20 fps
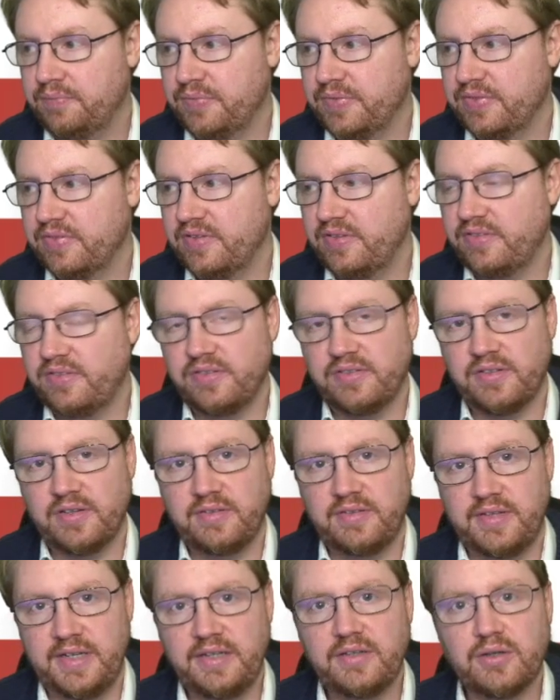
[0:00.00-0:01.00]
This is a
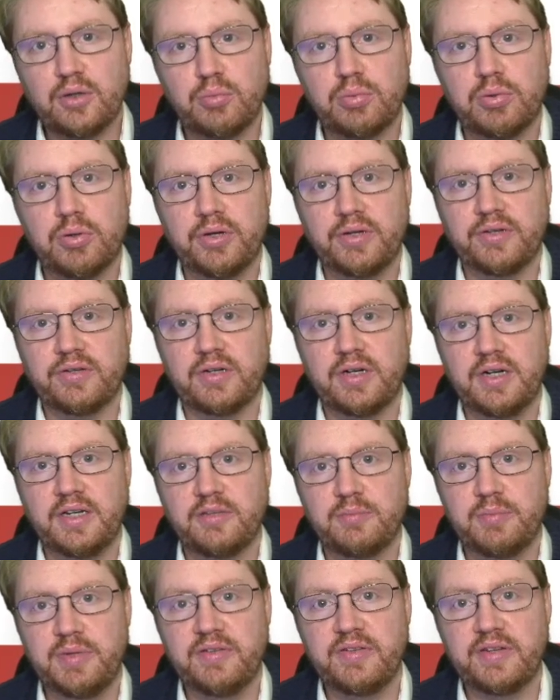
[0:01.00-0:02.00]
data pointer. It's
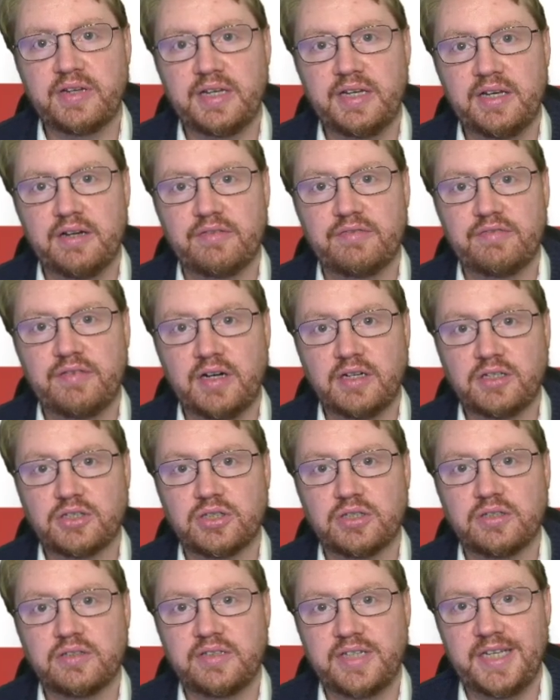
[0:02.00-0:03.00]
basically a
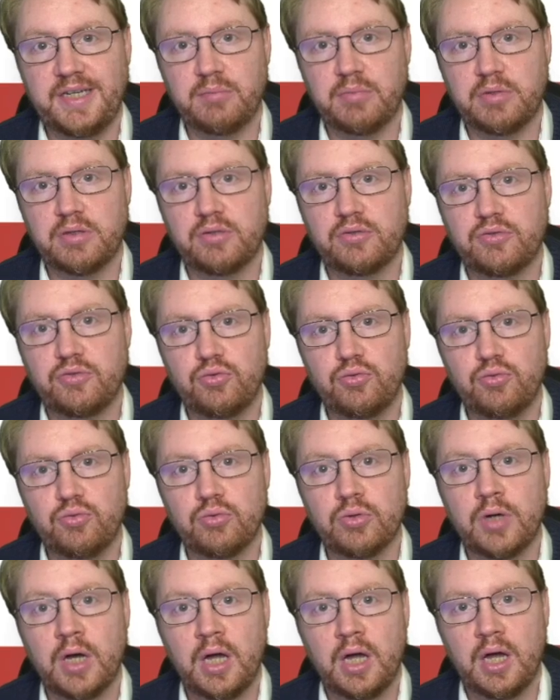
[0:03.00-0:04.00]
function table
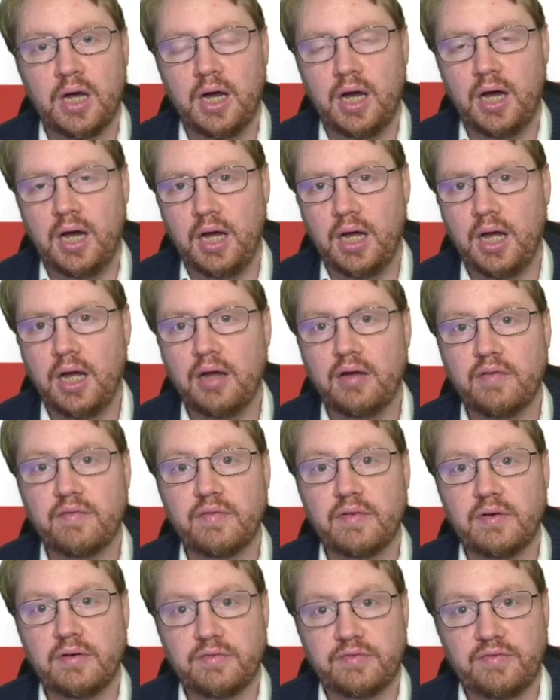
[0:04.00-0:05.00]
to
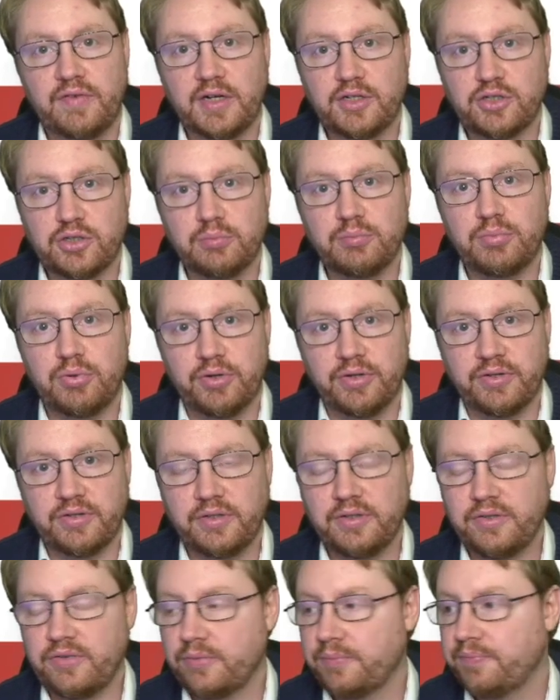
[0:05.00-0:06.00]
function
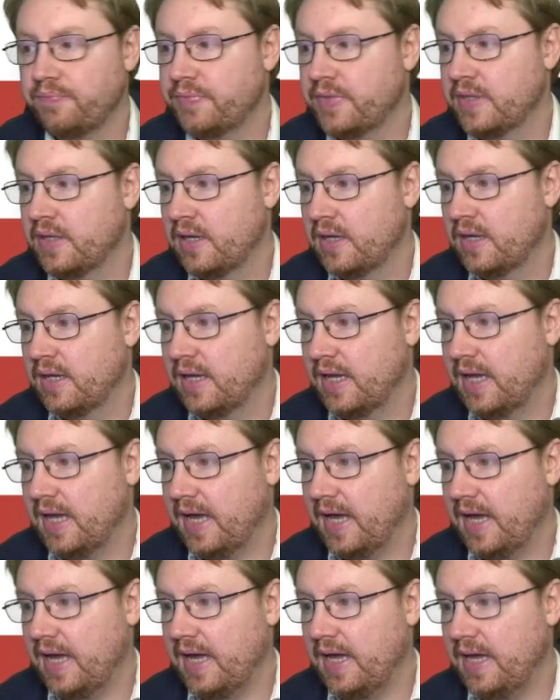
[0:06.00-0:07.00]
pointers.
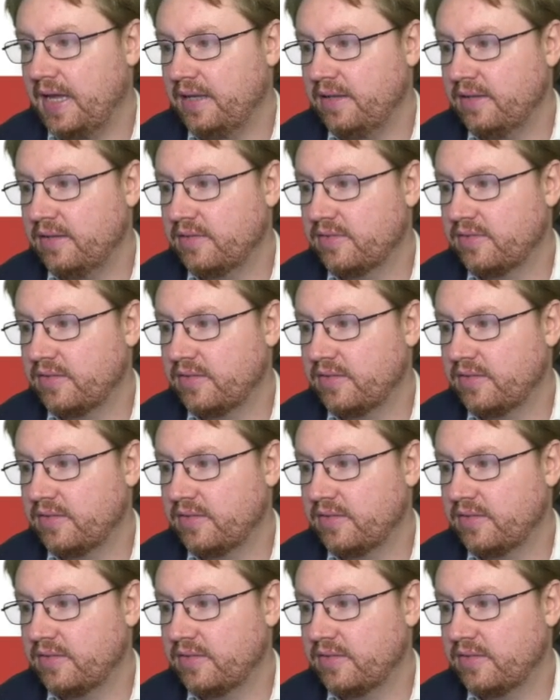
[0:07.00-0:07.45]
And